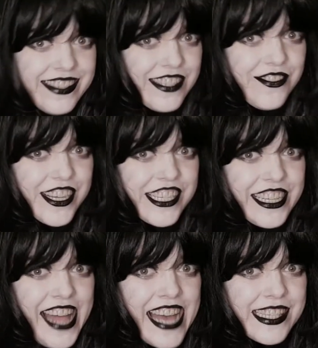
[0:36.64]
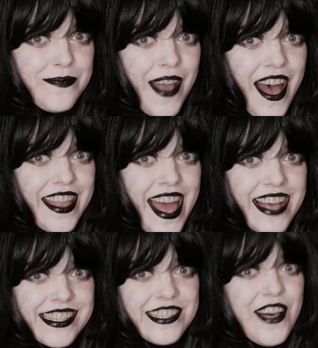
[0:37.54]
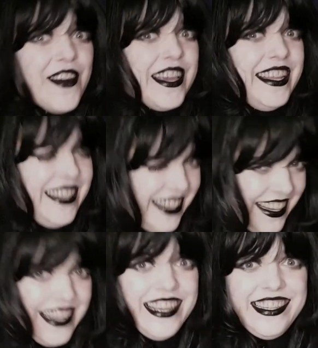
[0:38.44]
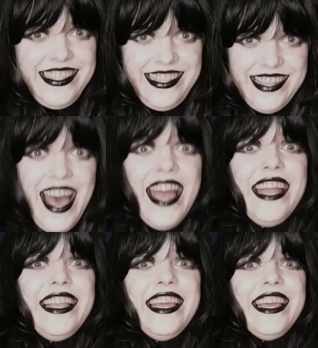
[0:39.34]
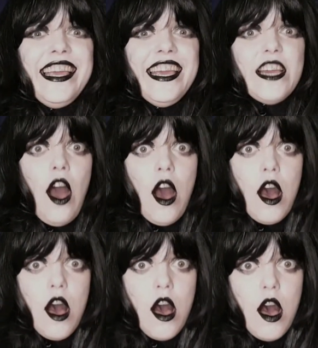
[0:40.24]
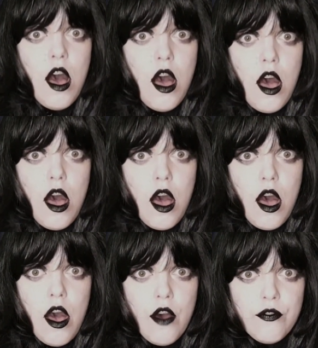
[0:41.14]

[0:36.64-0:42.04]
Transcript: is Original Classy Broad Alison Logan signing up.